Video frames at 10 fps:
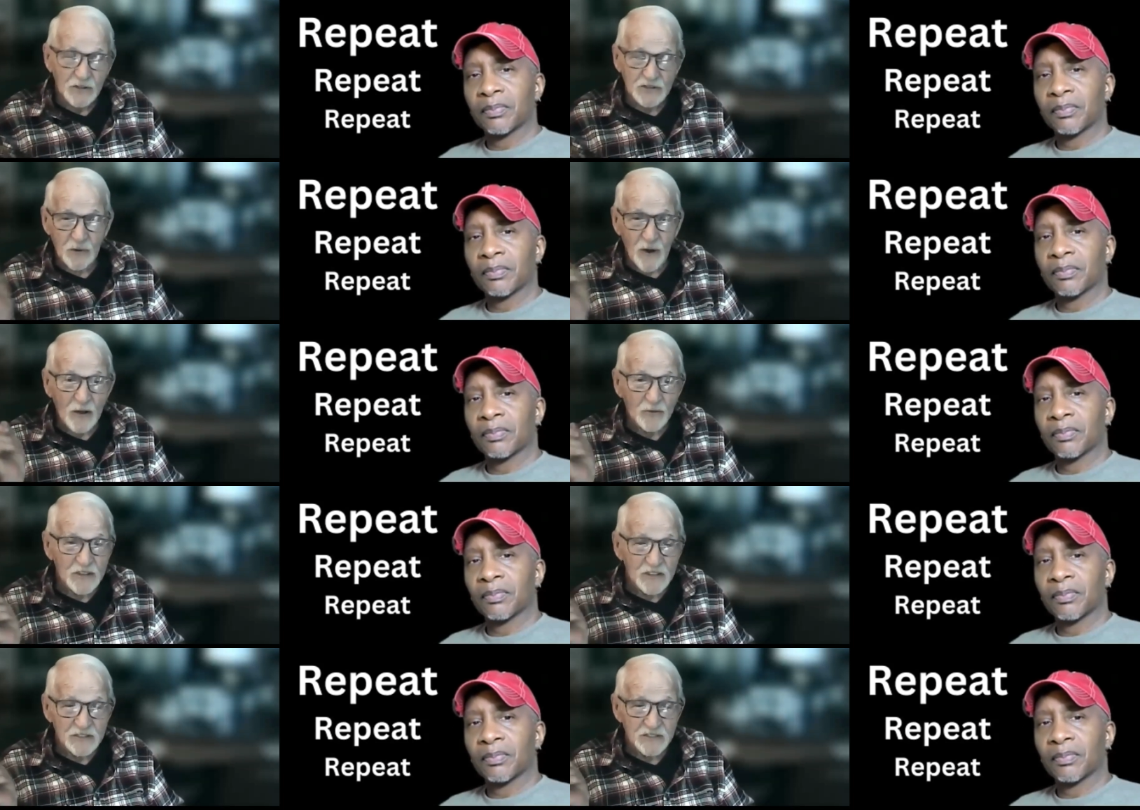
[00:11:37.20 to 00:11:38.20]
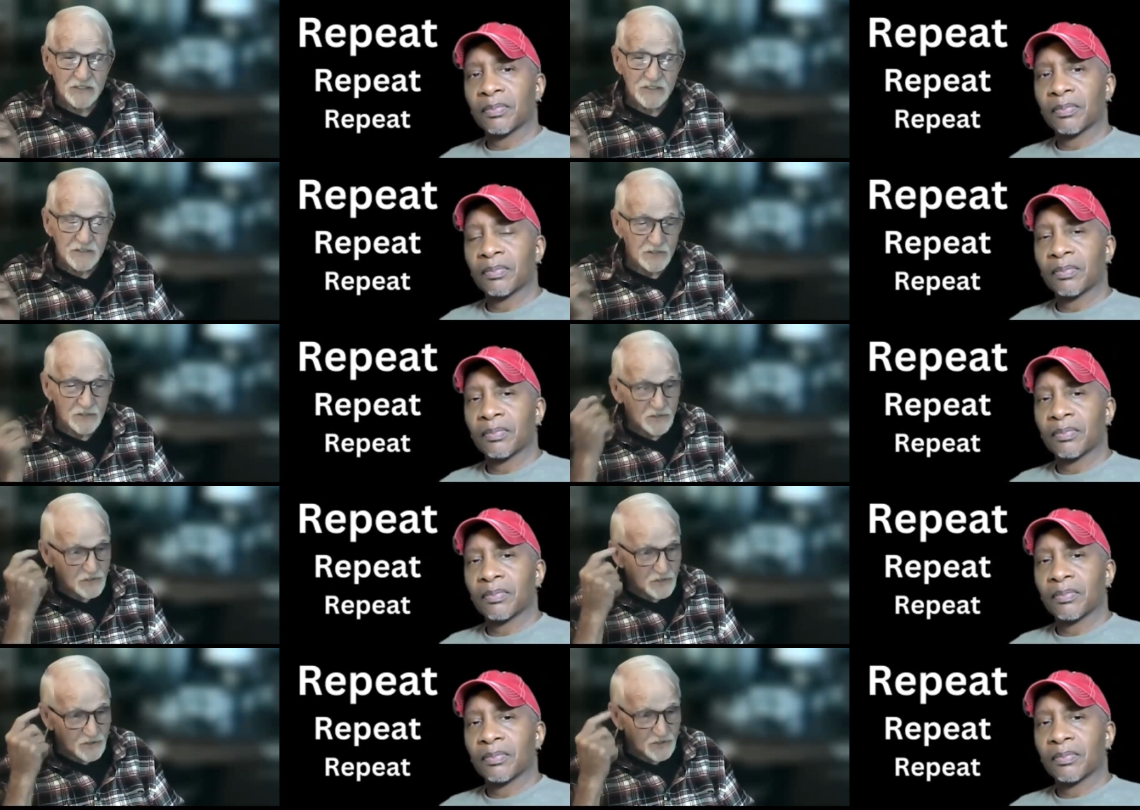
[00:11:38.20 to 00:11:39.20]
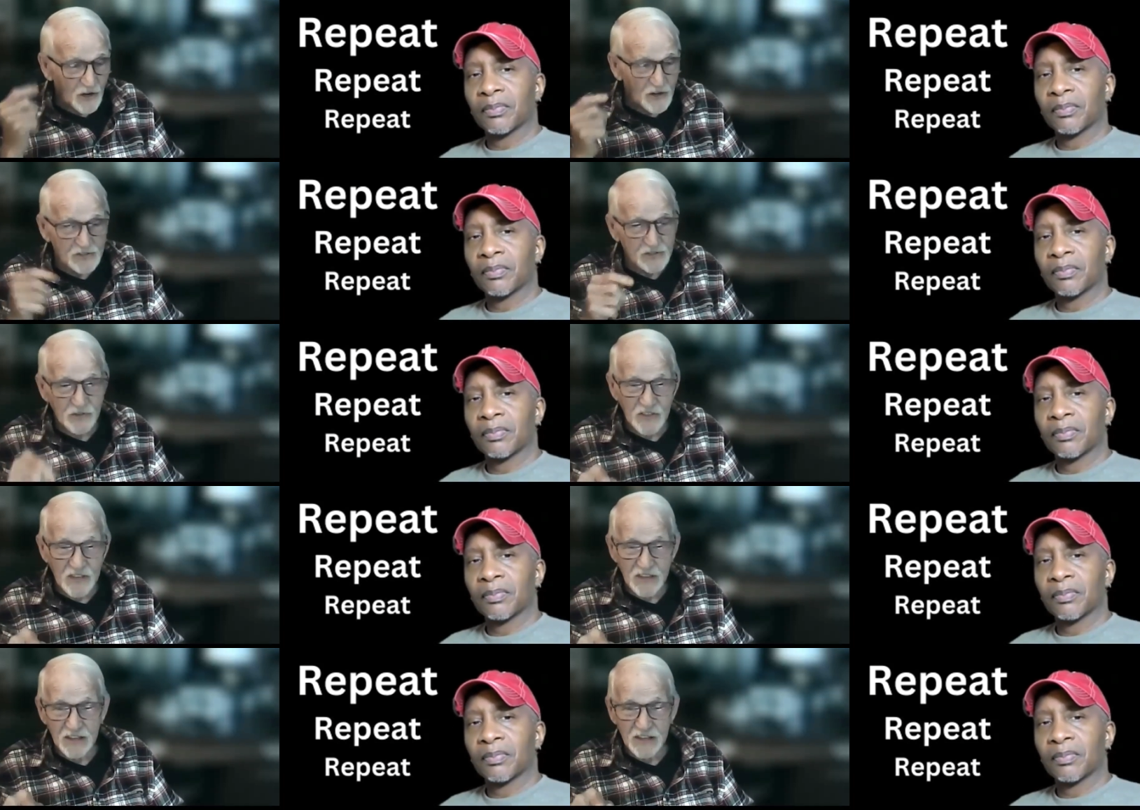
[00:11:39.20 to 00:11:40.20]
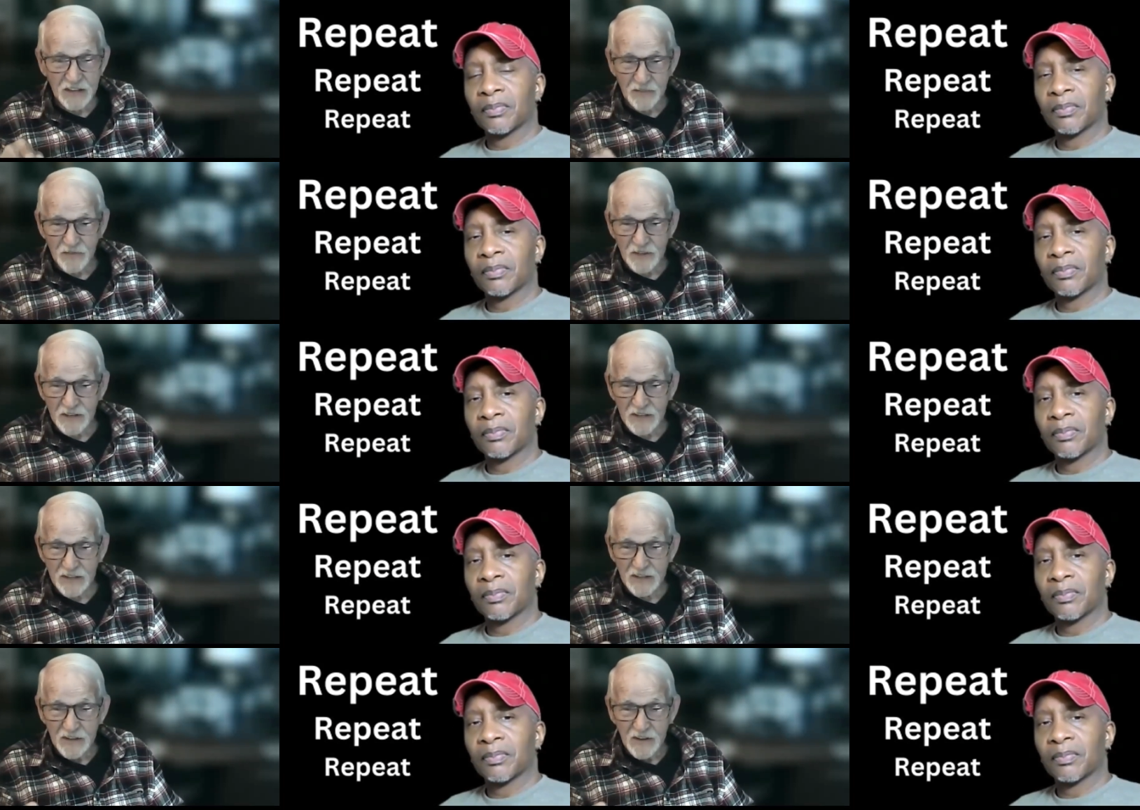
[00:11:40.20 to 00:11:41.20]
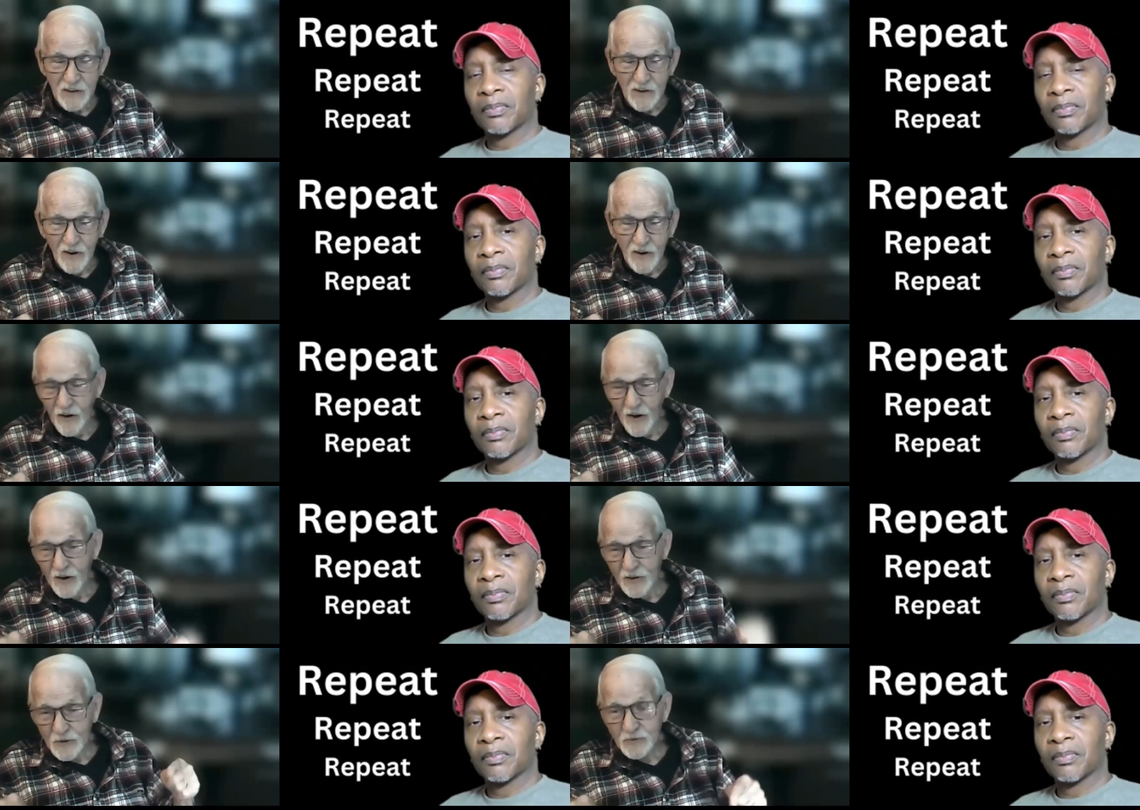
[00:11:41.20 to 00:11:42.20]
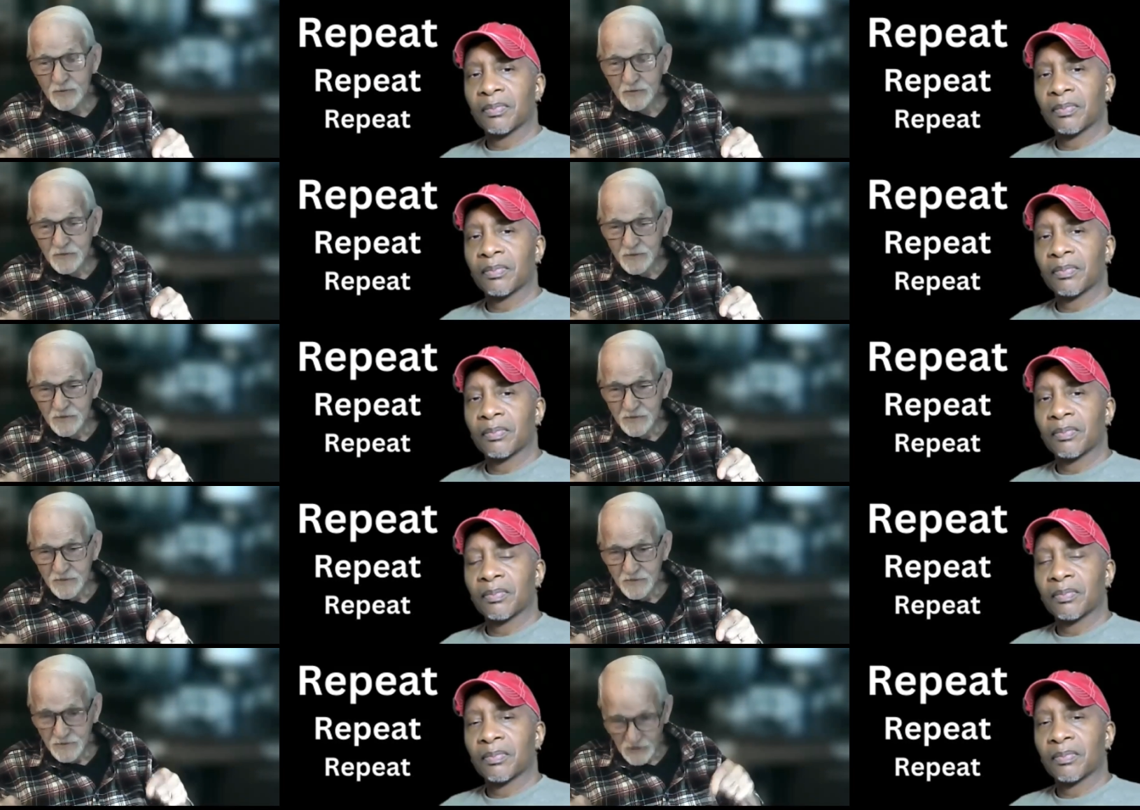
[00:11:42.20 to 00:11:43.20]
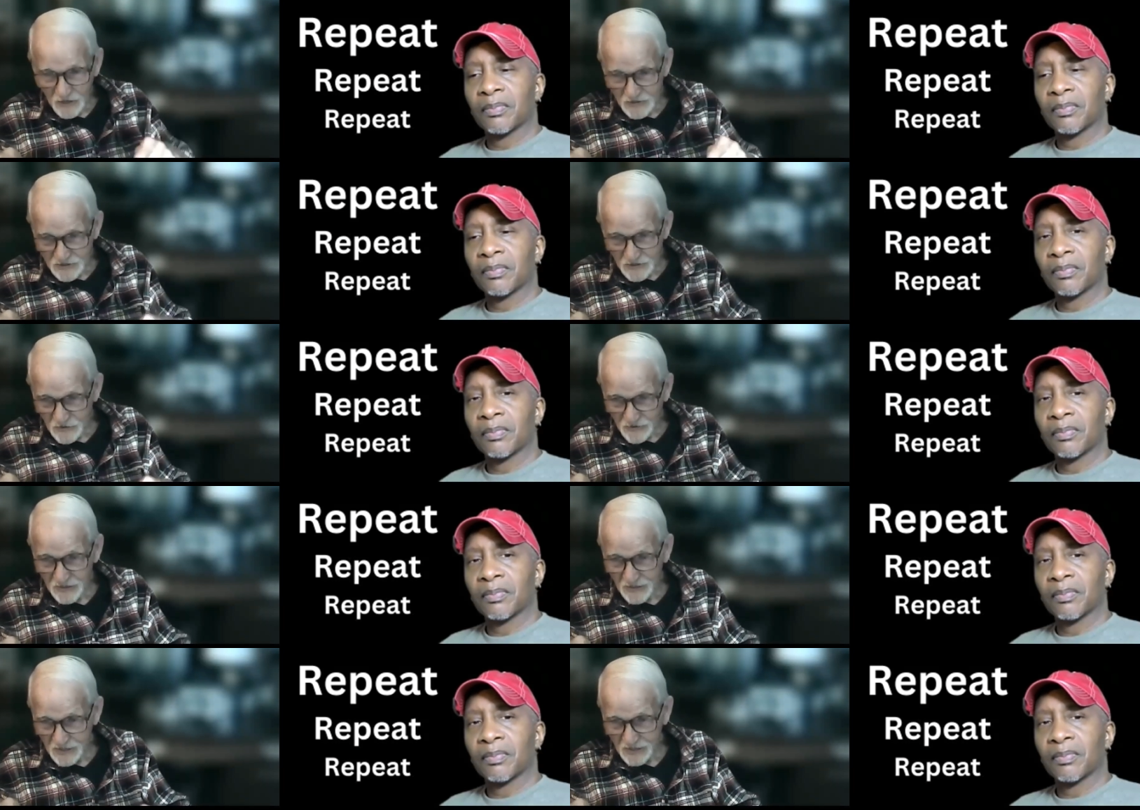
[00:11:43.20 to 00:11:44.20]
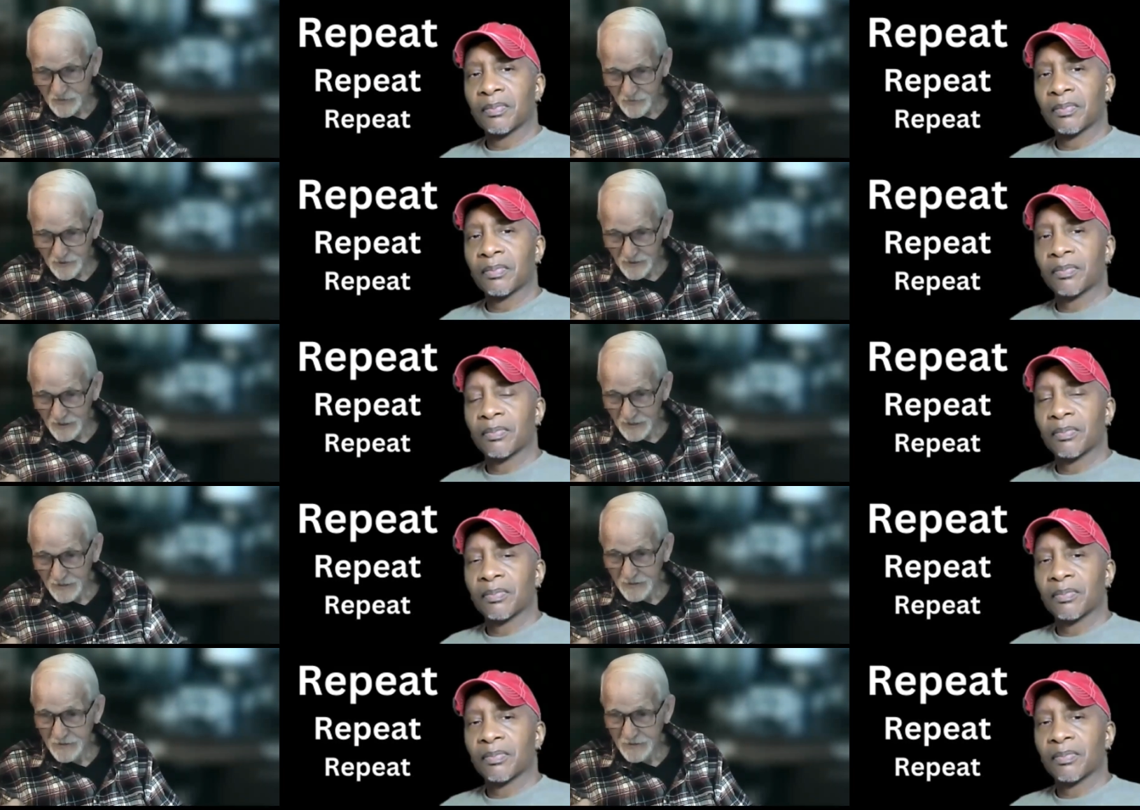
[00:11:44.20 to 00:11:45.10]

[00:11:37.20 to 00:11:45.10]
Speaker 1: your surroundings to charge your thinking and feeling? Or are you charging your thinking and feeling?